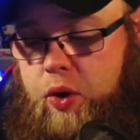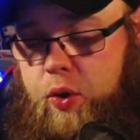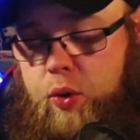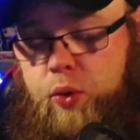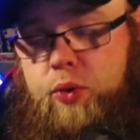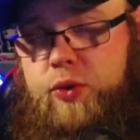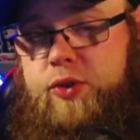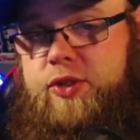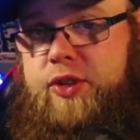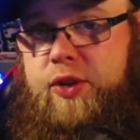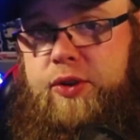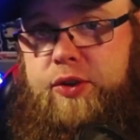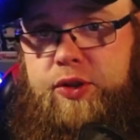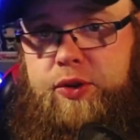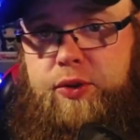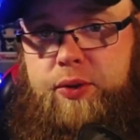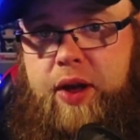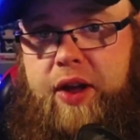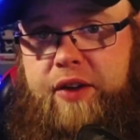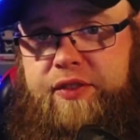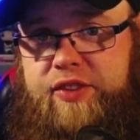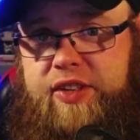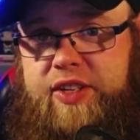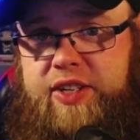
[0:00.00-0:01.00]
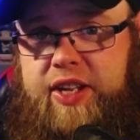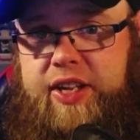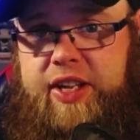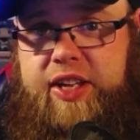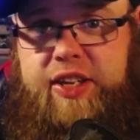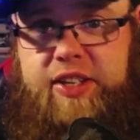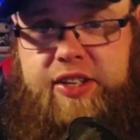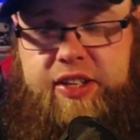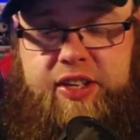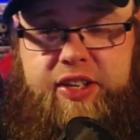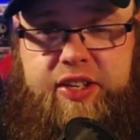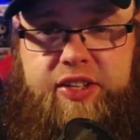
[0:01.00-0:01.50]
Also, you have to take
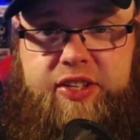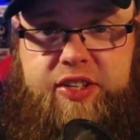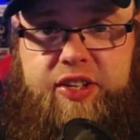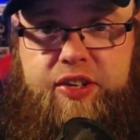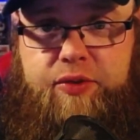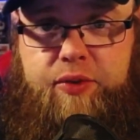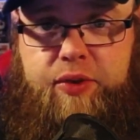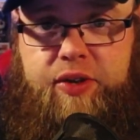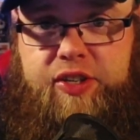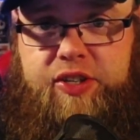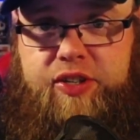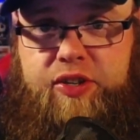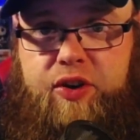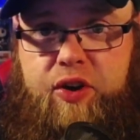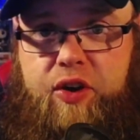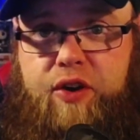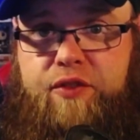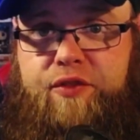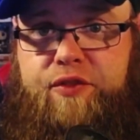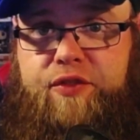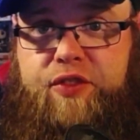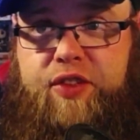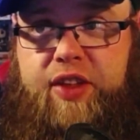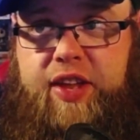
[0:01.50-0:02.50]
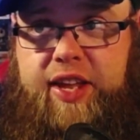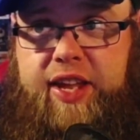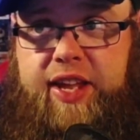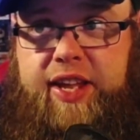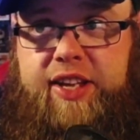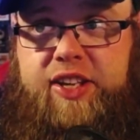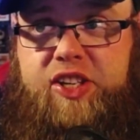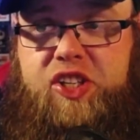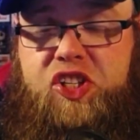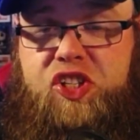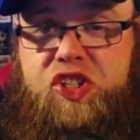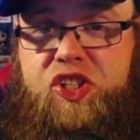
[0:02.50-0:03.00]
into consideration of the
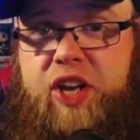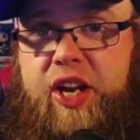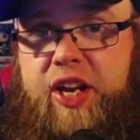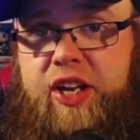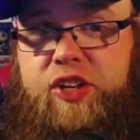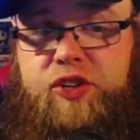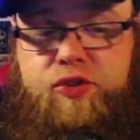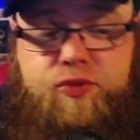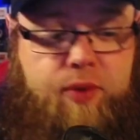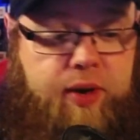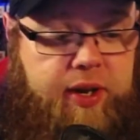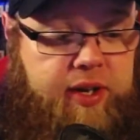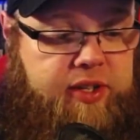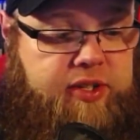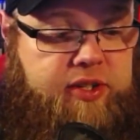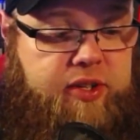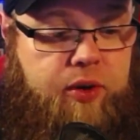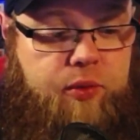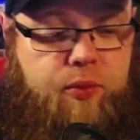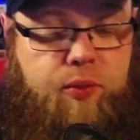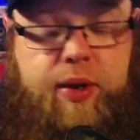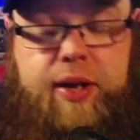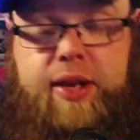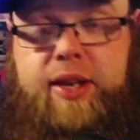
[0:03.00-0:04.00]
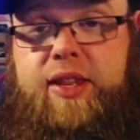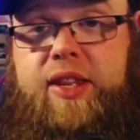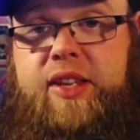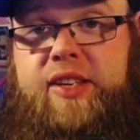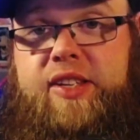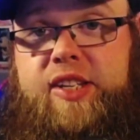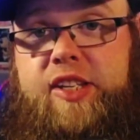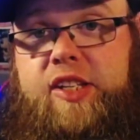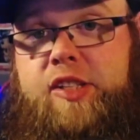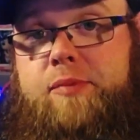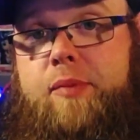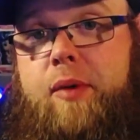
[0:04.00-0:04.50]
exchange rate. So in
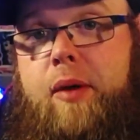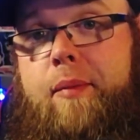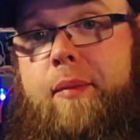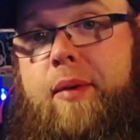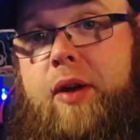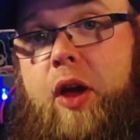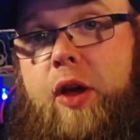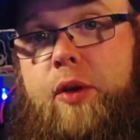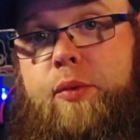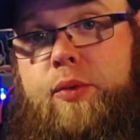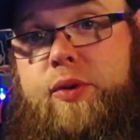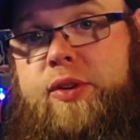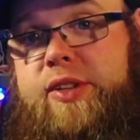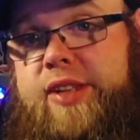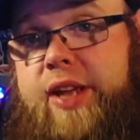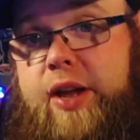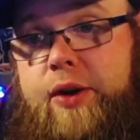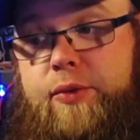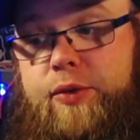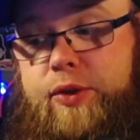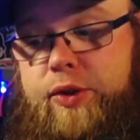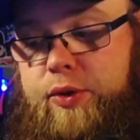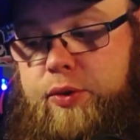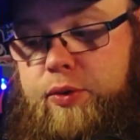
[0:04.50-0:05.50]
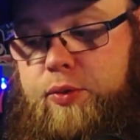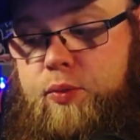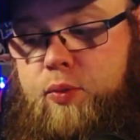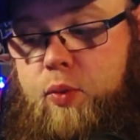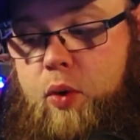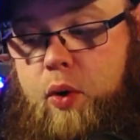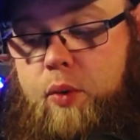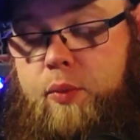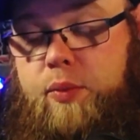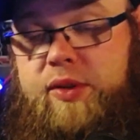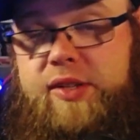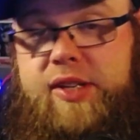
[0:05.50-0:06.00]
this experiment, I will tell you
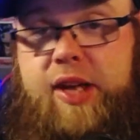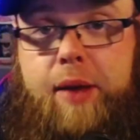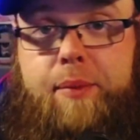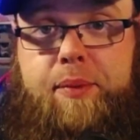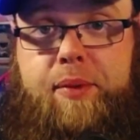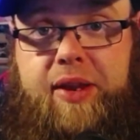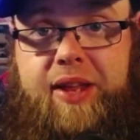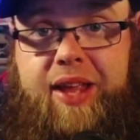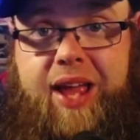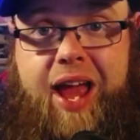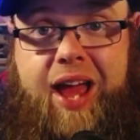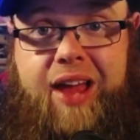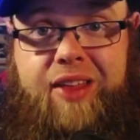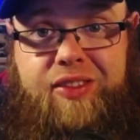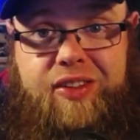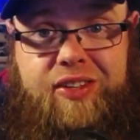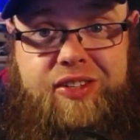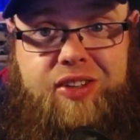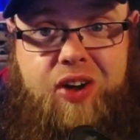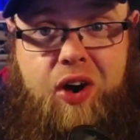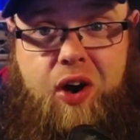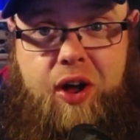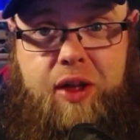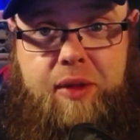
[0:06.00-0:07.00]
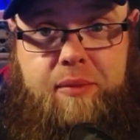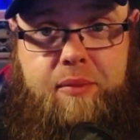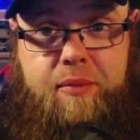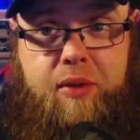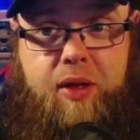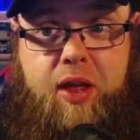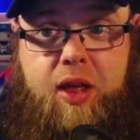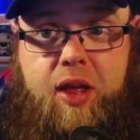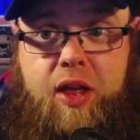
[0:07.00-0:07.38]
what was happening at the time.